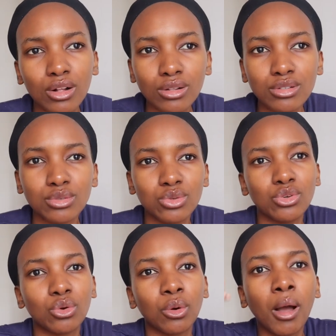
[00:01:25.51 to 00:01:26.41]
goals to
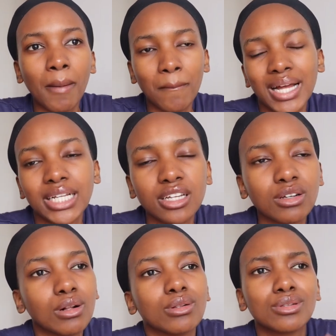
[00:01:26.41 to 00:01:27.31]
your monthly
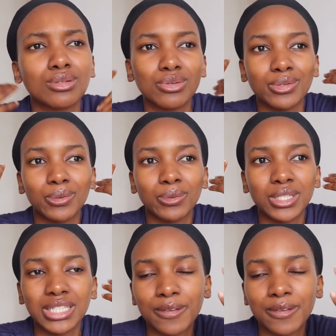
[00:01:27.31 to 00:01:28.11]
goals to your